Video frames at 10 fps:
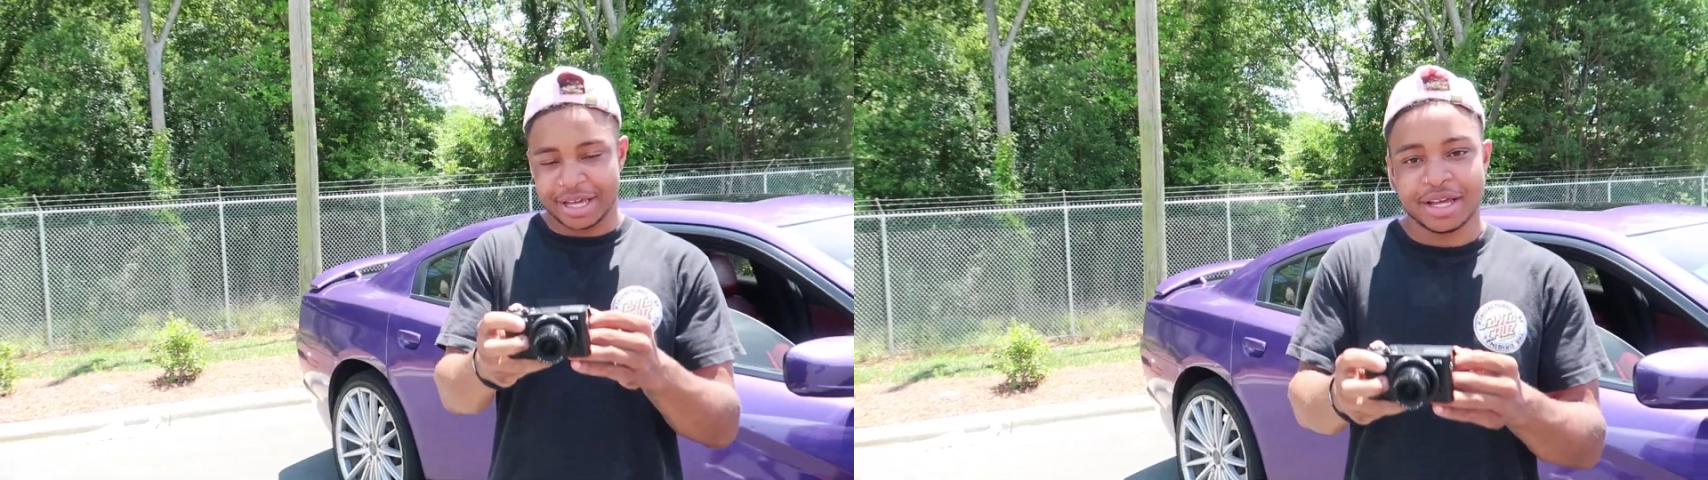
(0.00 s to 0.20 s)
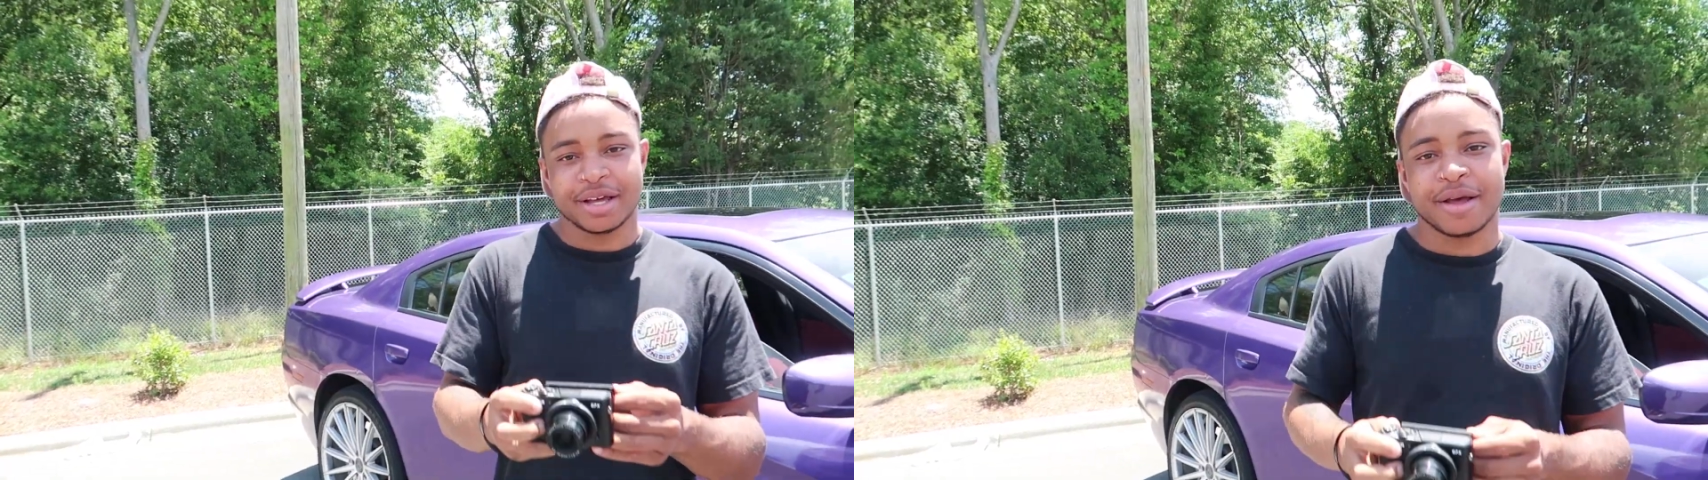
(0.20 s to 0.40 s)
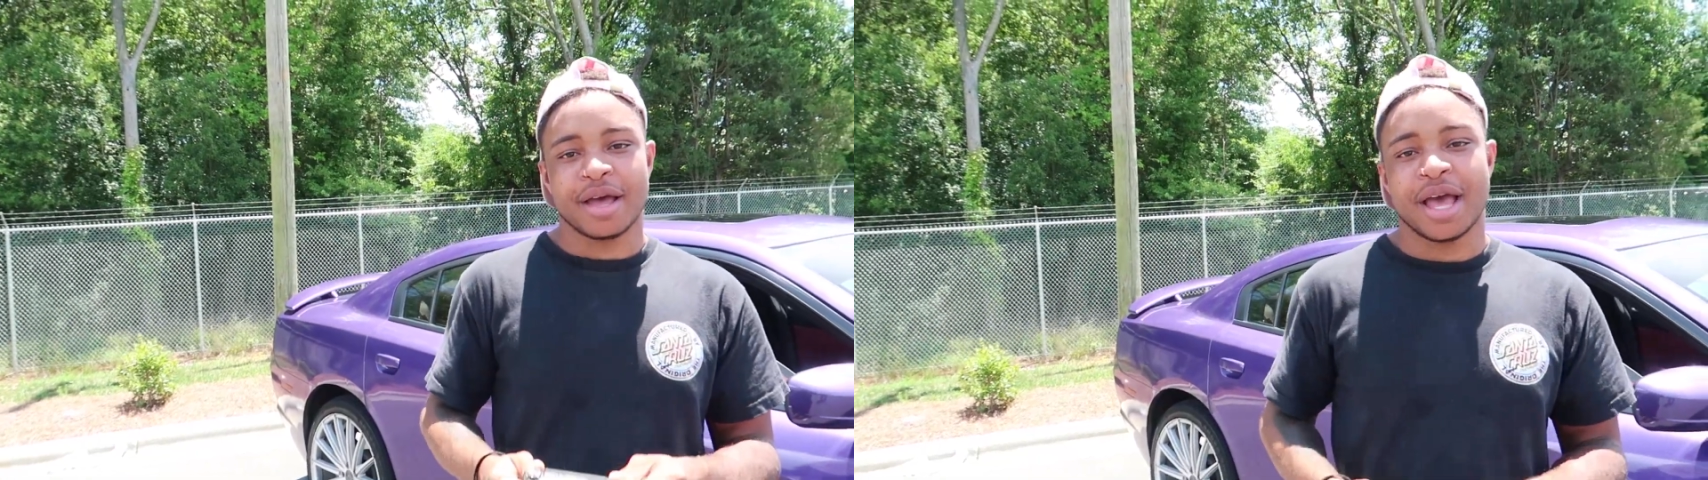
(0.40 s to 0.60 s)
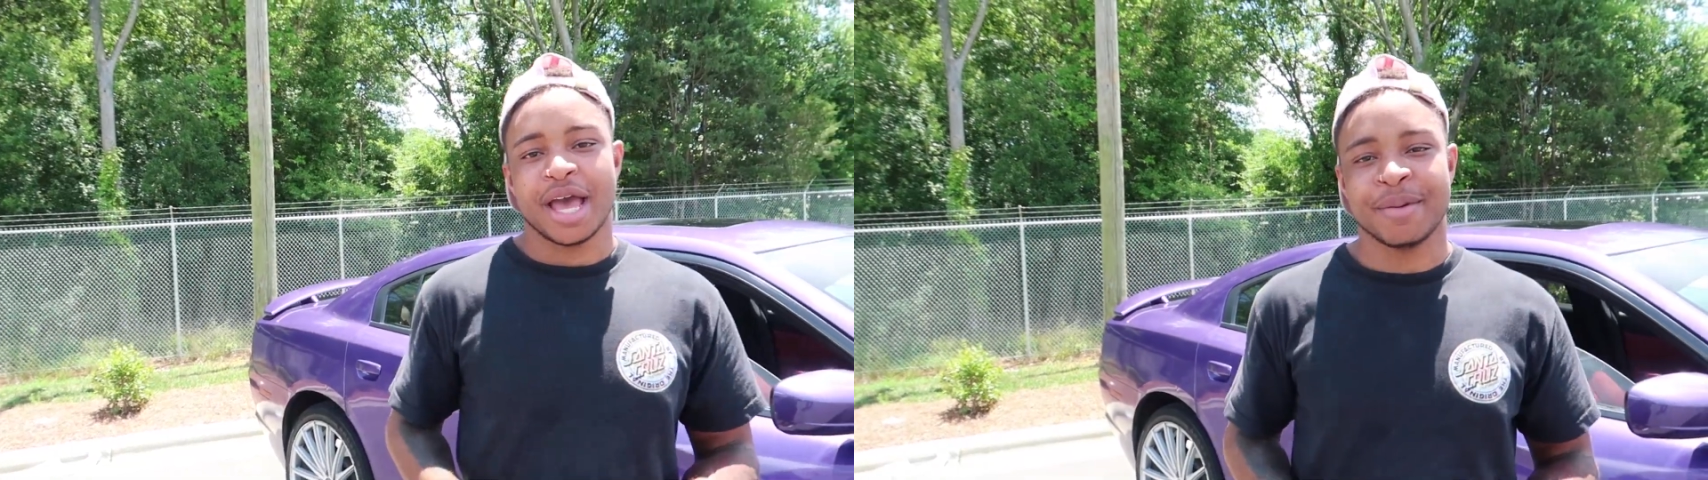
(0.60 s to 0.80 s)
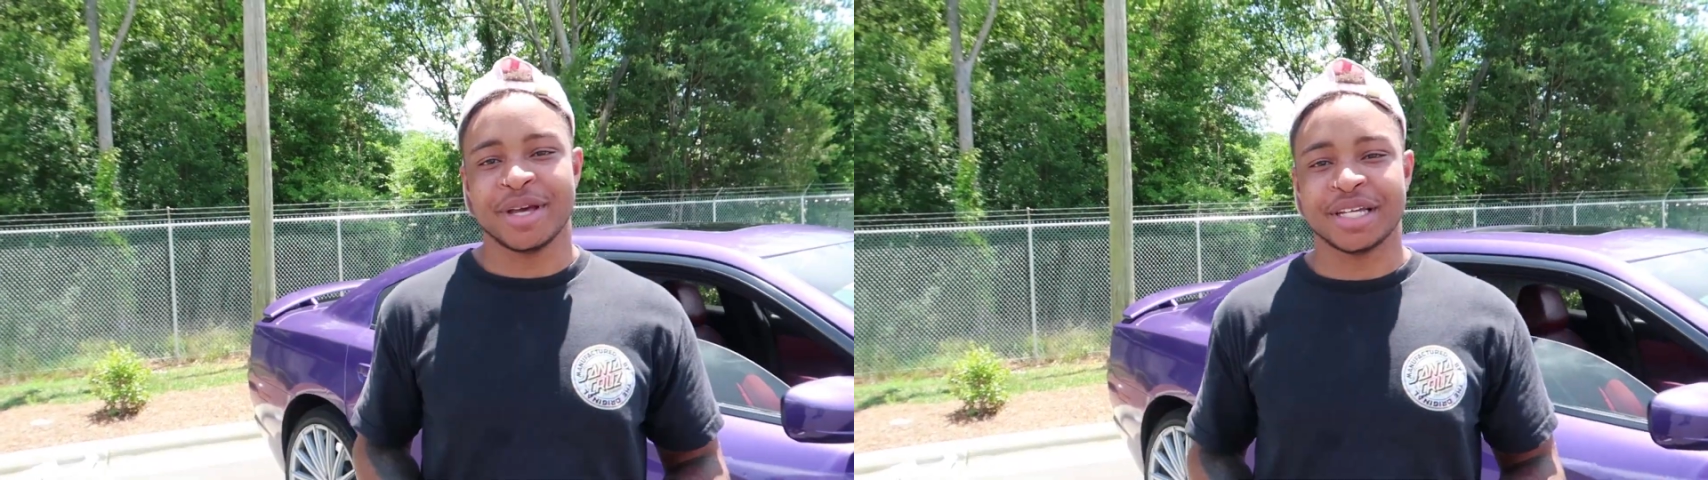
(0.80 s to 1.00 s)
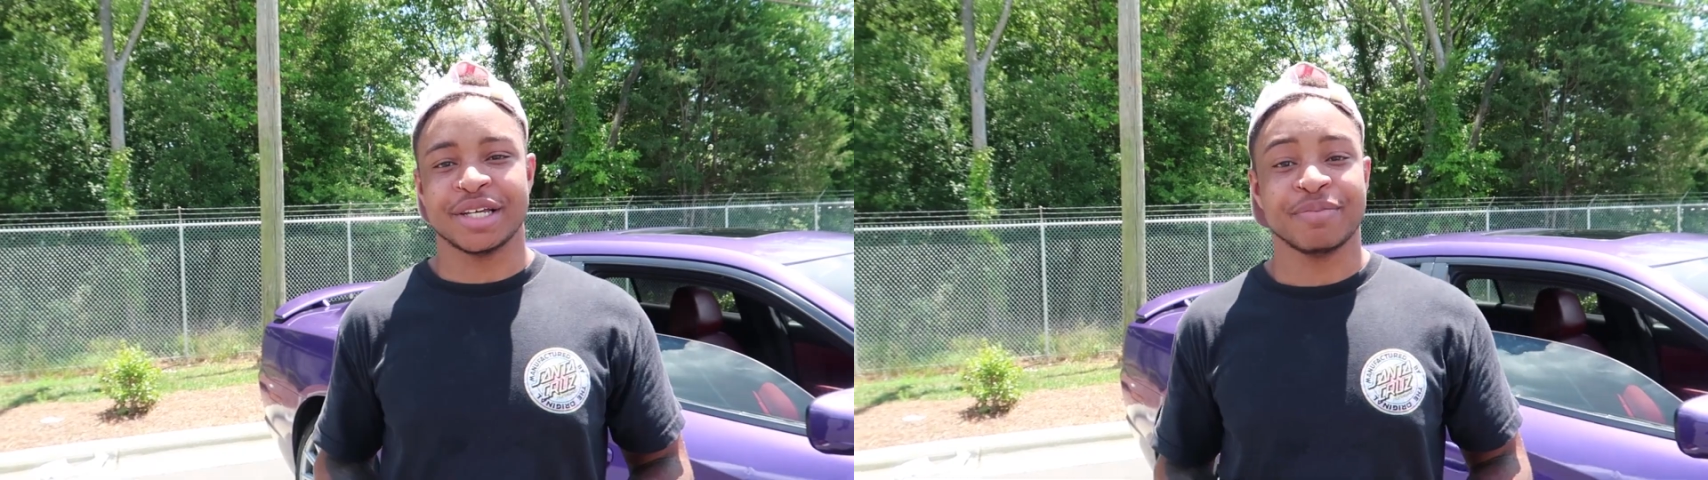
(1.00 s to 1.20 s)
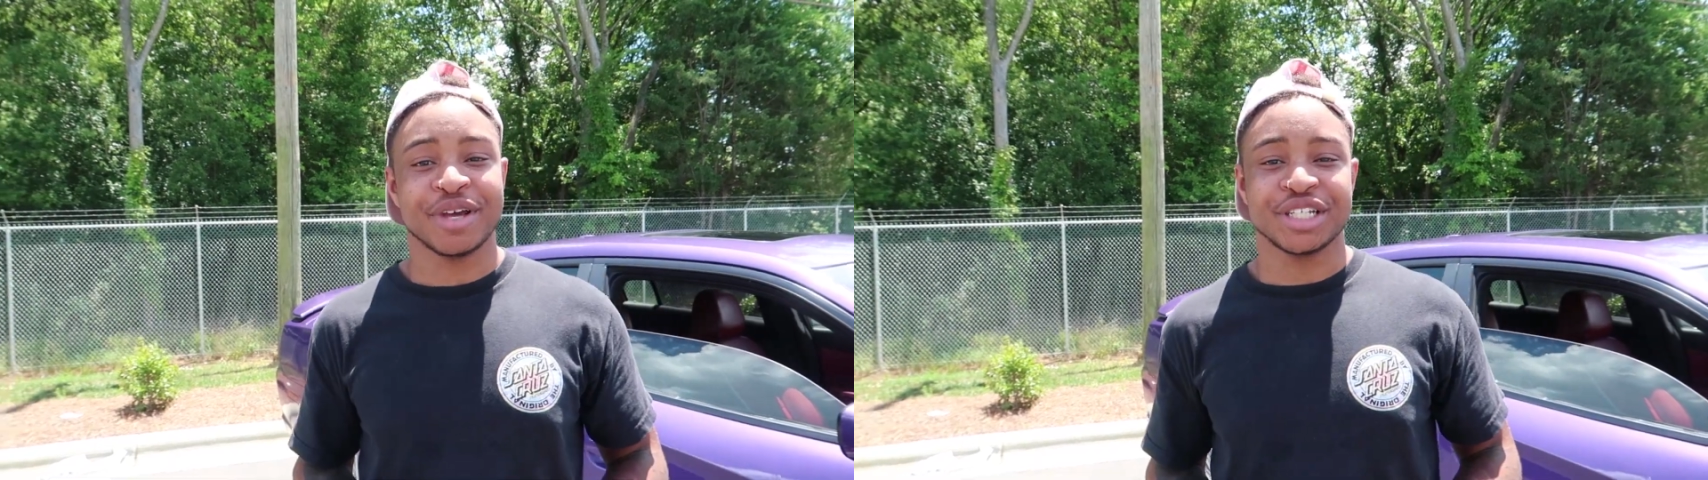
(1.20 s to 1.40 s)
Man. Hey man,